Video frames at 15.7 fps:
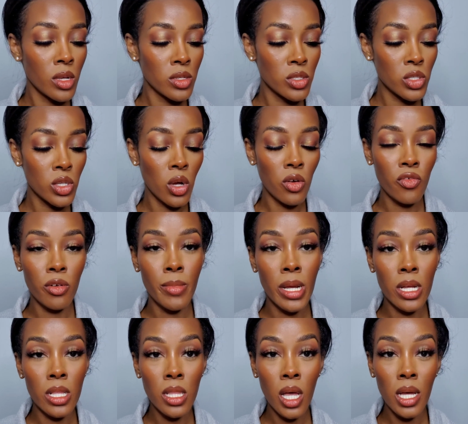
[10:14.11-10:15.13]
So for my
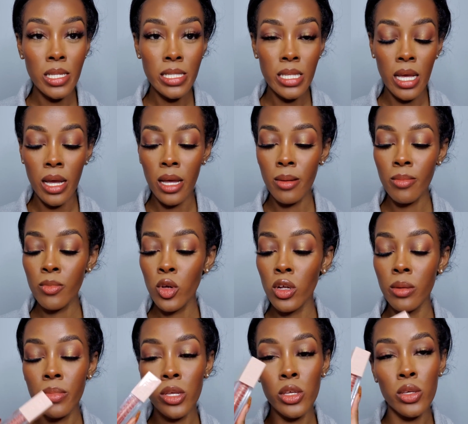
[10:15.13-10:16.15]
gloss, I'm going
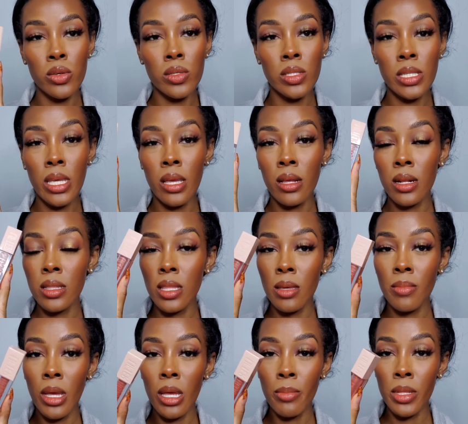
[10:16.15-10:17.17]
to be using the
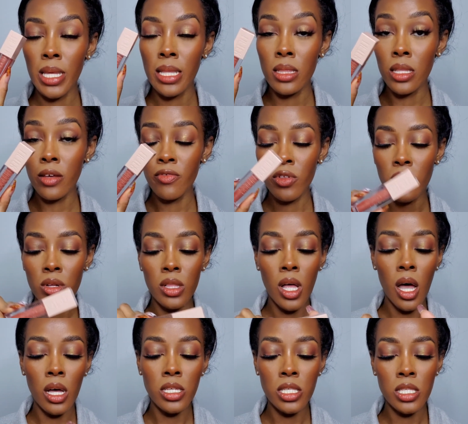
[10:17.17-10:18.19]
Maybelline Lifter
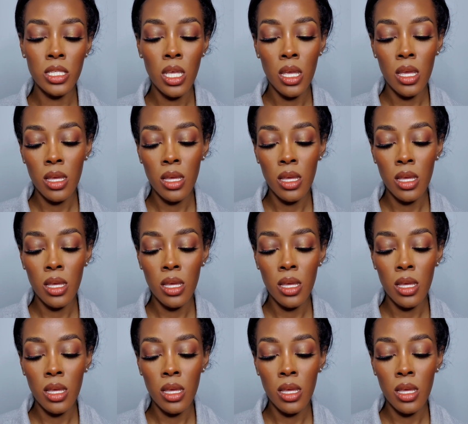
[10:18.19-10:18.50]
Gloss